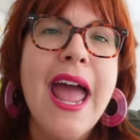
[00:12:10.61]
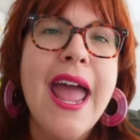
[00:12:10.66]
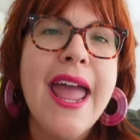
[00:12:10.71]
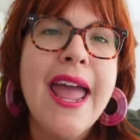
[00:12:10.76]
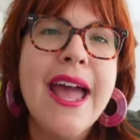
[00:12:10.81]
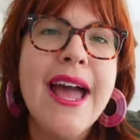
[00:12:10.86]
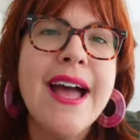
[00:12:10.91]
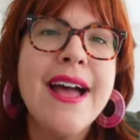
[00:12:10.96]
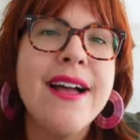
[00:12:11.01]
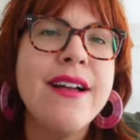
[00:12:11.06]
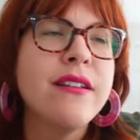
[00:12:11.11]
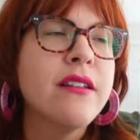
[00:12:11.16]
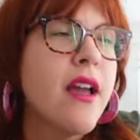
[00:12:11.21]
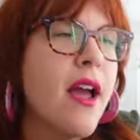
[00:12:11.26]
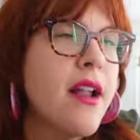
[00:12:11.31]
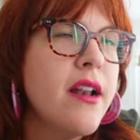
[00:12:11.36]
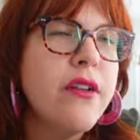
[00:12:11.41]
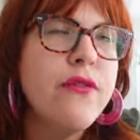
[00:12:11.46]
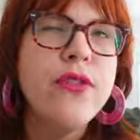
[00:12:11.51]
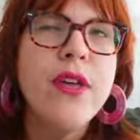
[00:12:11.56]
and
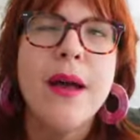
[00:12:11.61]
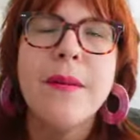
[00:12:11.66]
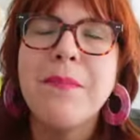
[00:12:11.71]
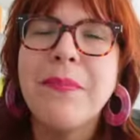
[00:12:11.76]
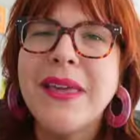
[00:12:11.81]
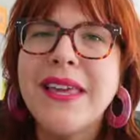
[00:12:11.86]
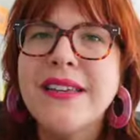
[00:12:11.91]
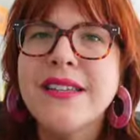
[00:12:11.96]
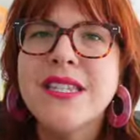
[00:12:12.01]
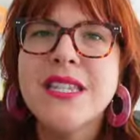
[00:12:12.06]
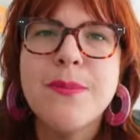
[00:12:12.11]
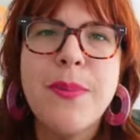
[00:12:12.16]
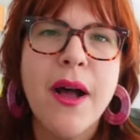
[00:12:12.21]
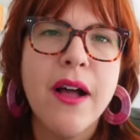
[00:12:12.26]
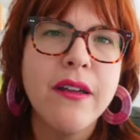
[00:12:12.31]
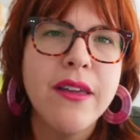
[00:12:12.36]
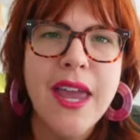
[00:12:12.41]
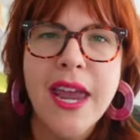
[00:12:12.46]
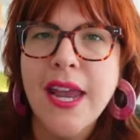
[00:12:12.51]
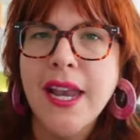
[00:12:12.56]
kind of that piece
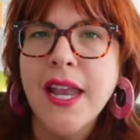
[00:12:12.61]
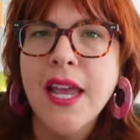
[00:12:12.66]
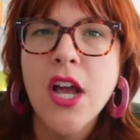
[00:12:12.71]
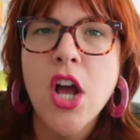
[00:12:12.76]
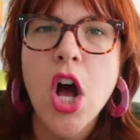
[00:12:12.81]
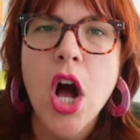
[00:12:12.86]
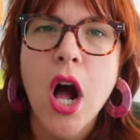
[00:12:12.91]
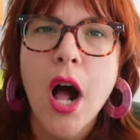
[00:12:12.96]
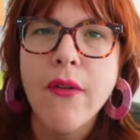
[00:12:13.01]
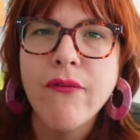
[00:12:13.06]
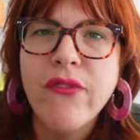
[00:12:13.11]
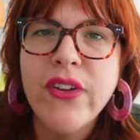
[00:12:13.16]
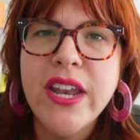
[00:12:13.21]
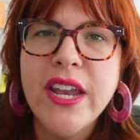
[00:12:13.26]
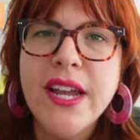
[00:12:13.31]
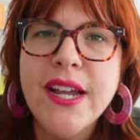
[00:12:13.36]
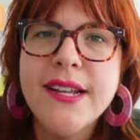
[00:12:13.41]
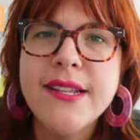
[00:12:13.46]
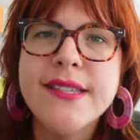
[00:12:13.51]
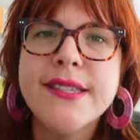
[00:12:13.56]
about gaining
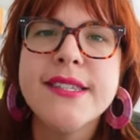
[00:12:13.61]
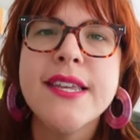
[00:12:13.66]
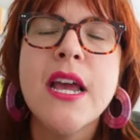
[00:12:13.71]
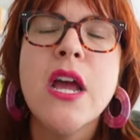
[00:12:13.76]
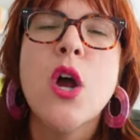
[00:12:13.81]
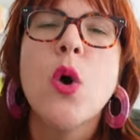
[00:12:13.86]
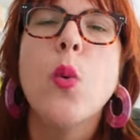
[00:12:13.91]
confidence,